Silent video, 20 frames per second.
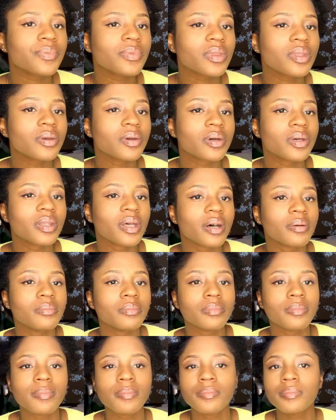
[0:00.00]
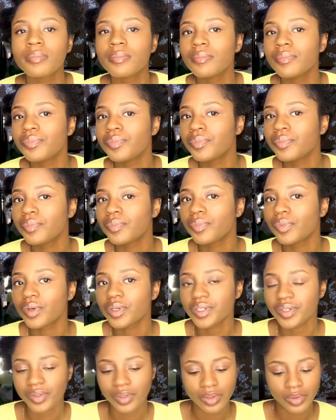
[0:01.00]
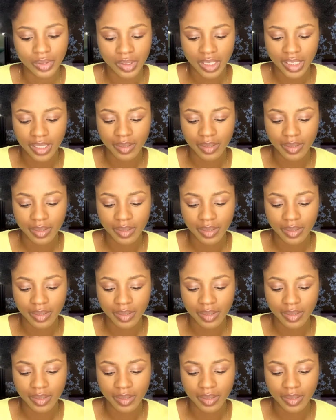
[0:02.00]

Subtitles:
Look at that. Doesn't look like